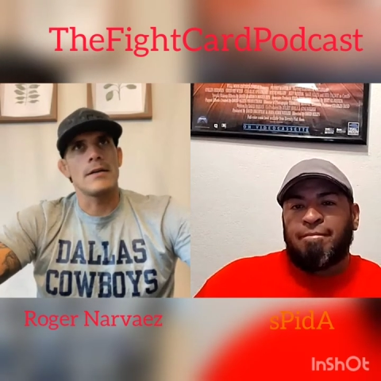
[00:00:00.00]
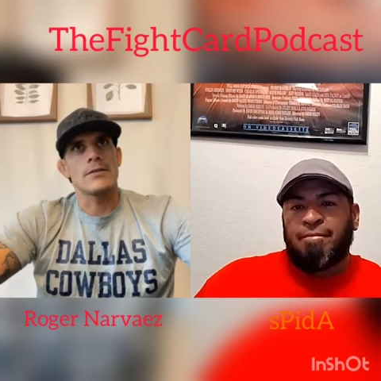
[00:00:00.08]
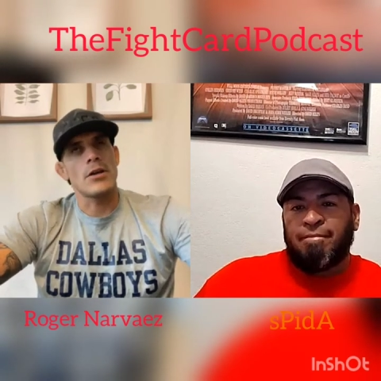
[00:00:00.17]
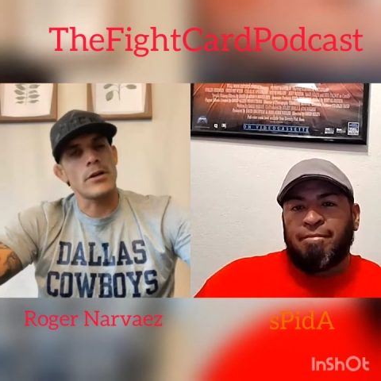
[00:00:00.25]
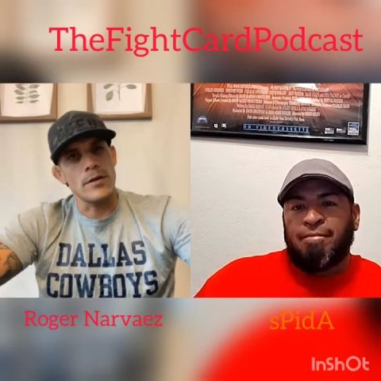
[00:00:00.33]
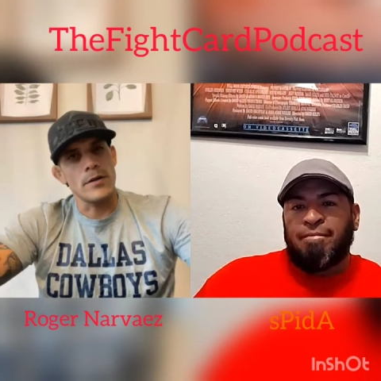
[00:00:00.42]

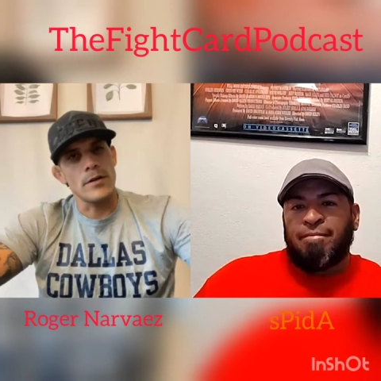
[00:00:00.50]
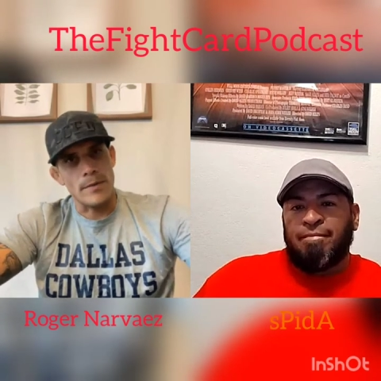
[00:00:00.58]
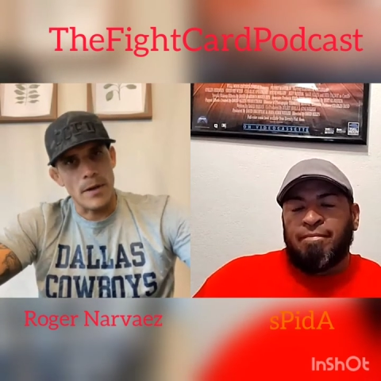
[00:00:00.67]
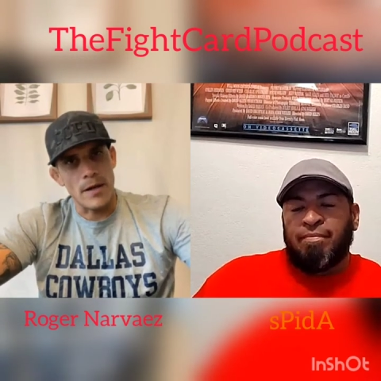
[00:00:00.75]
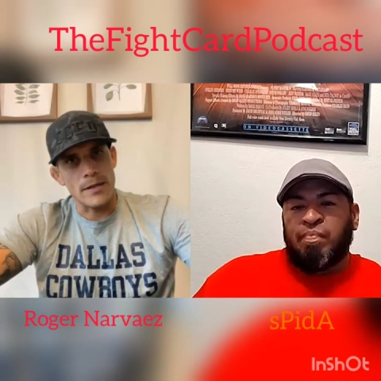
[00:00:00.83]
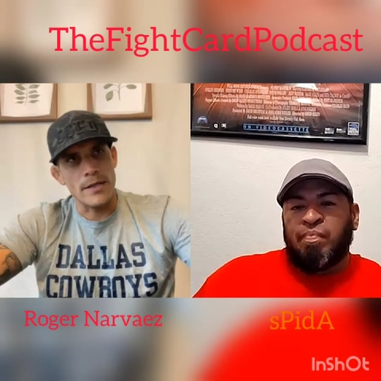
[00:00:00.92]
Speaker 1: uh,
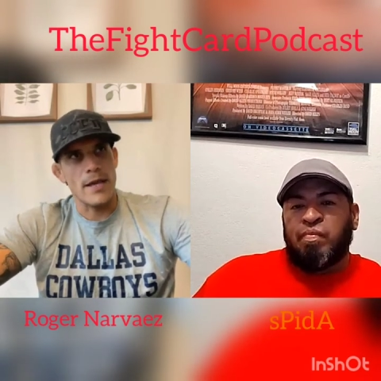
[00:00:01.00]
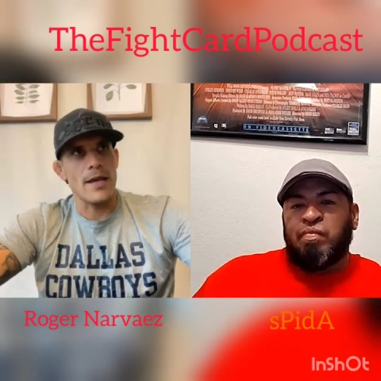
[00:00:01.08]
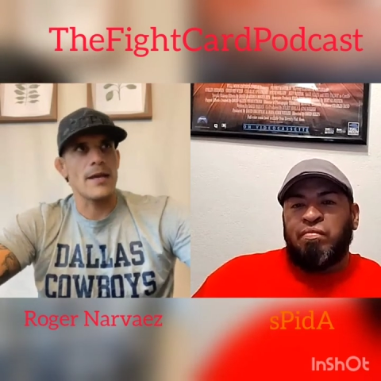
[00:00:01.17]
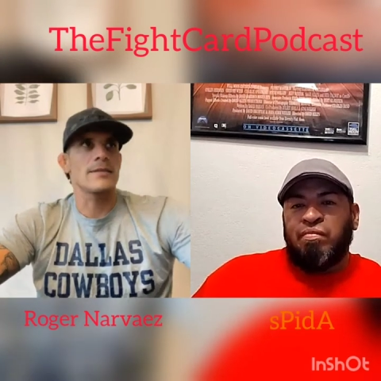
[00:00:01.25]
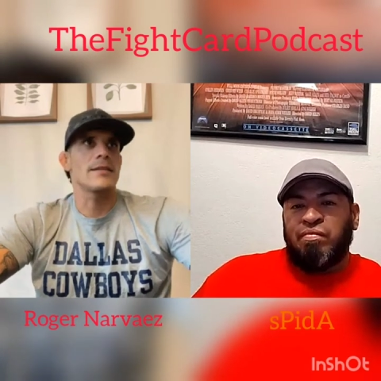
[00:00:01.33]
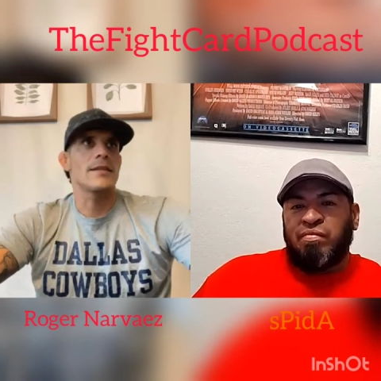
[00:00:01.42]
starting up my
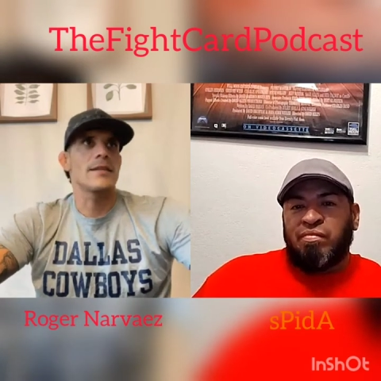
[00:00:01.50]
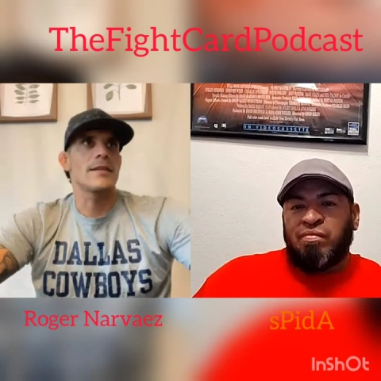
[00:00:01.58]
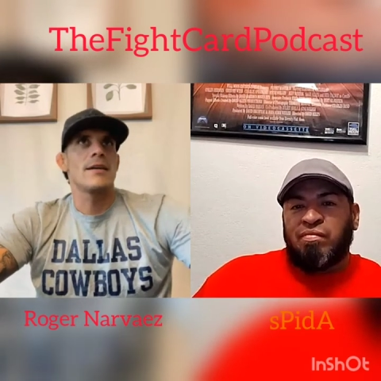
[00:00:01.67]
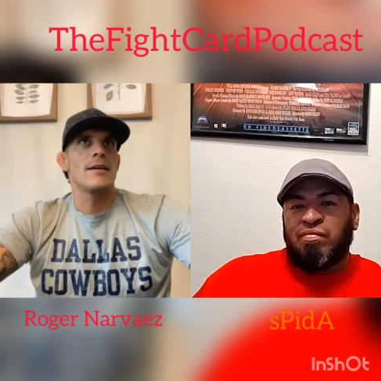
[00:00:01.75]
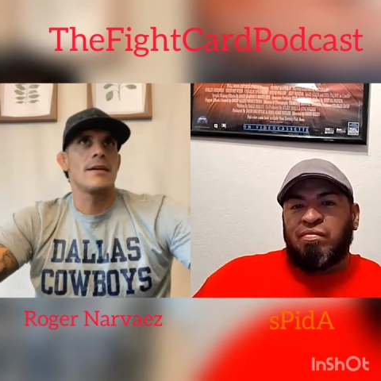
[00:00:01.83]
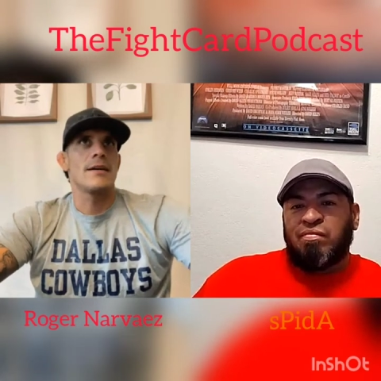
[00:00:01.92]

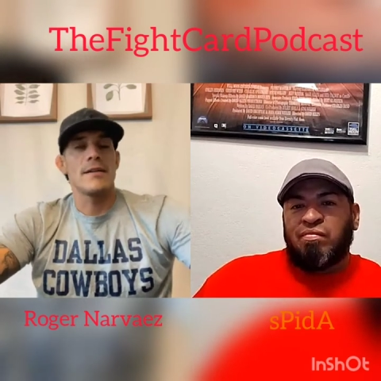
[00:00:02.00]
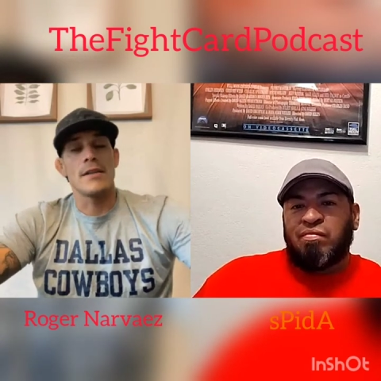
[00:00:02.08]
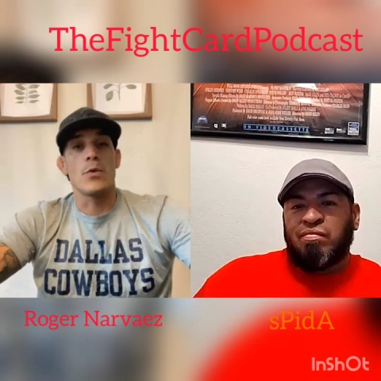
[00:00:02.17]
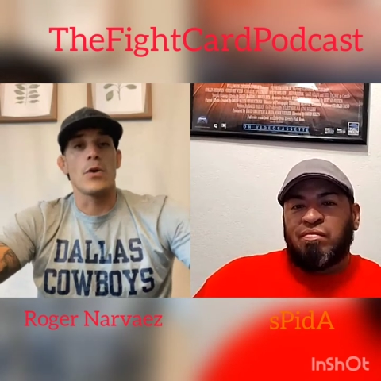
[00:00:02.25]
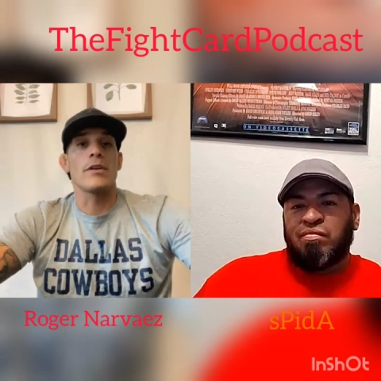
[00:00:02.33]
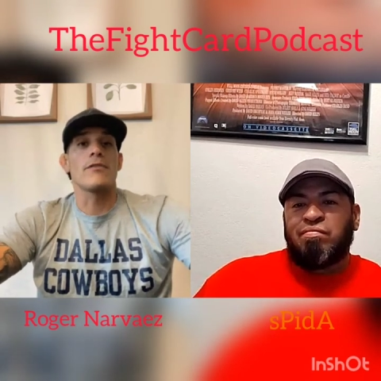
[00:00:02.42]
podcast
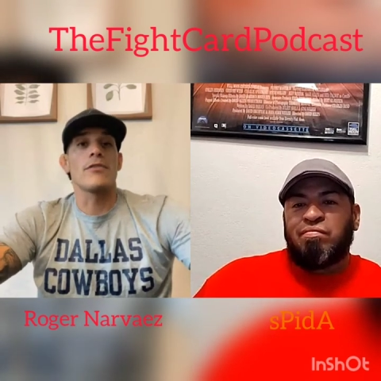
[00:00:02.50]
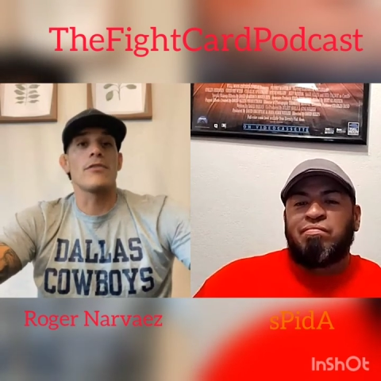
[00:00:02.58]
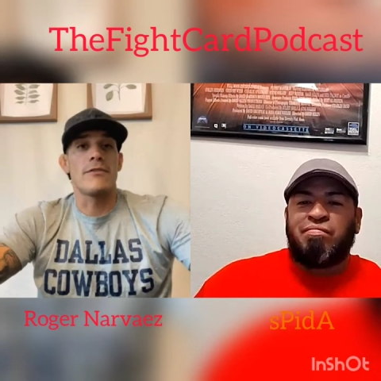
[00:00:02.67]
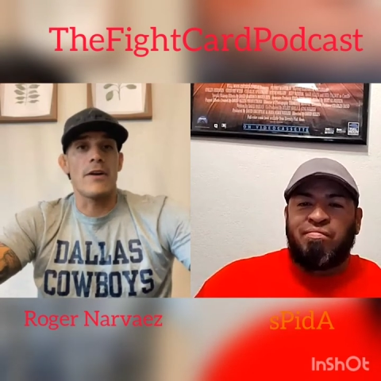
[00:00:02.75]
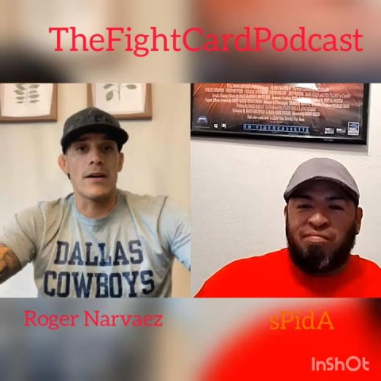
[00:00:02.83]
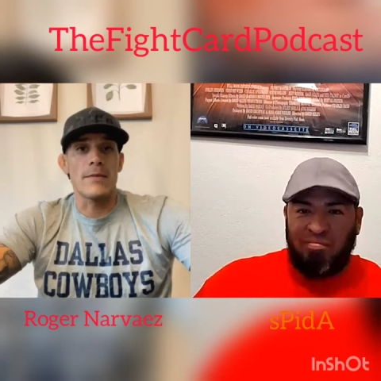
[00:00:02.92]
and then
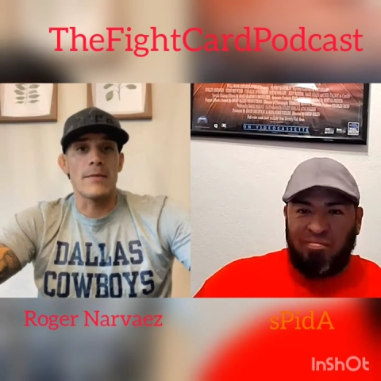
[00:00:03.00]
working for the